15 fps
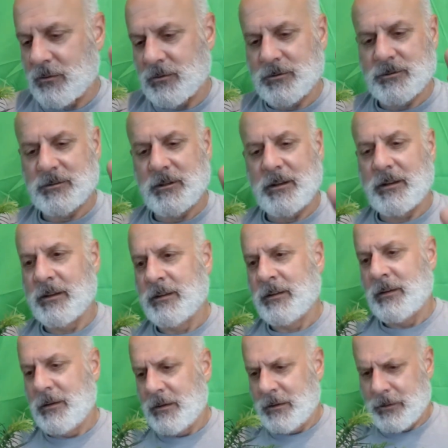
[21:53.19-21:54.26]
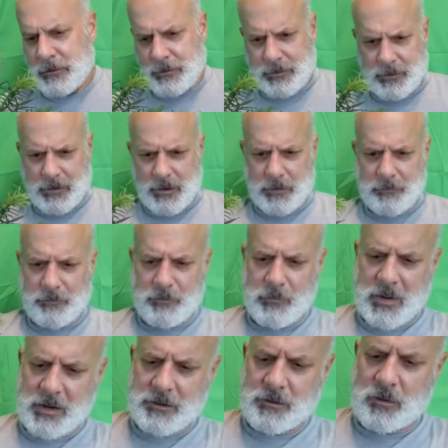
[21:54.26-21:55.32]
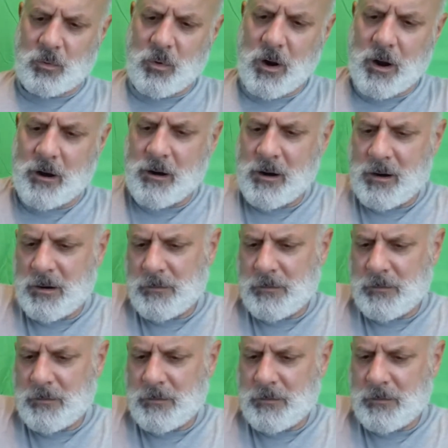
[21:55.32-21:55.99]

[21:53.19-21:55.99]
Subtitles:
We'll see. All right, back to the wire.